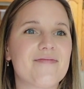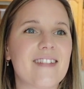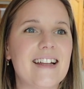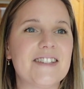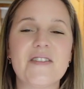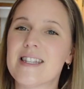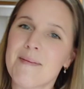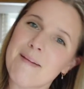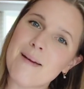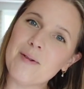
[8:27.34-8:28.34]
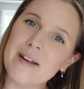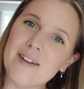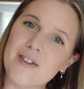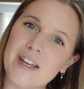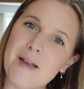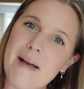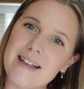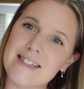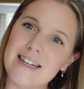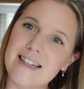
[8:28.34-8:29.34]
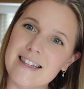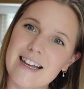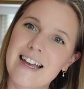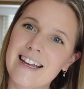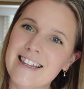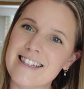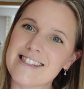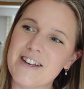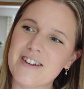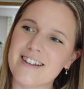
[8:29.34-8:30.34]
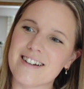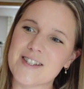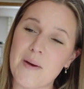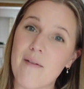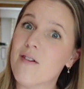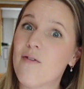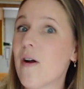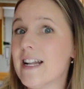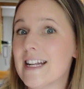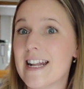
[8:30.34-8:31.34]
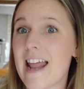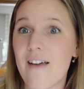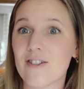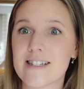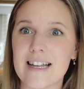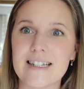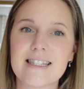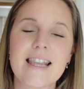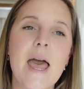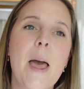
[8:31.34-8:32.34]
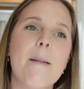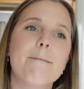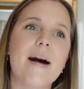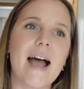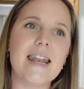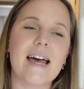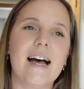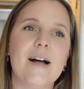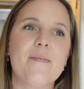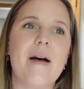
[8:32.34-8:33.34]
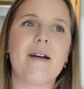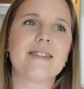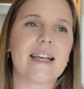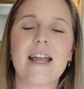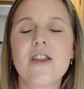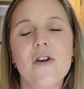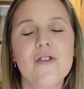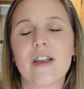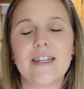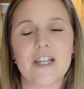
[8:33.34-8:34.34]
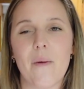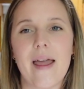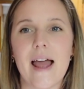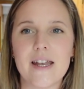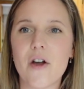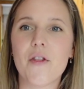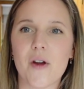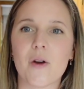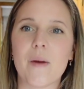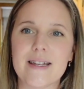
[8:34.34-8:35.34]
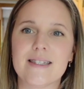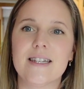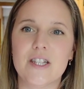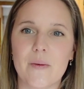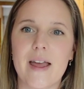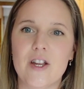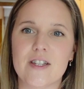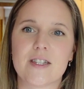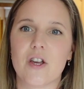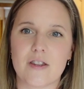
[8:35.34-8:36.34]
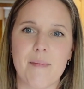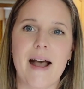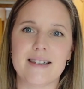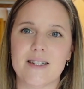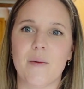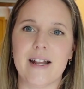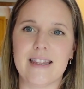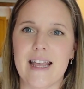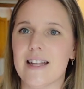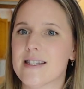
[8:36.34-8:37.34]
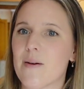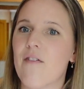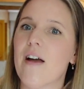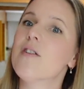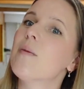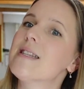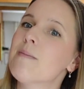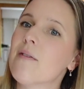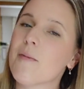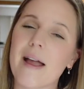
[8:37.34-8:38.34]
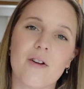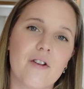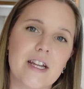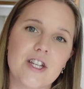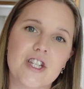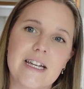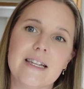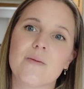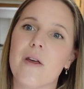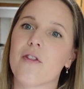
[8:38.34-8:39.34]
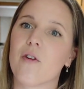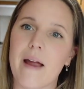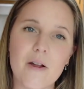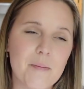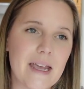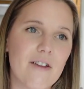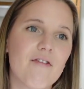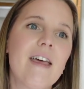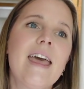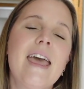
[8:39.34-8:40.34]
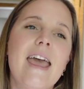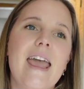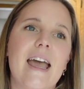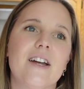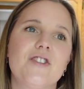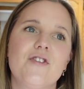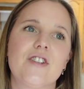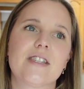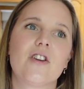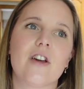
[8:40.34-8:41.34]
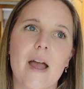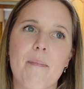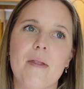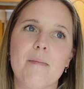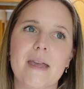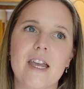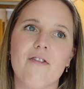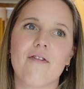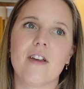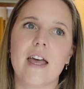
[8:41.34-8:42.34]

And so that's my memory of cooking pasta in the slow cooker. So I've avoided it ever since. But I was like, I know you can do it. I know there are ways to do it. You just cook the pasta right at the end. So I found a recipe for macaroni and cheese with ground beef, and you just cook up the beef.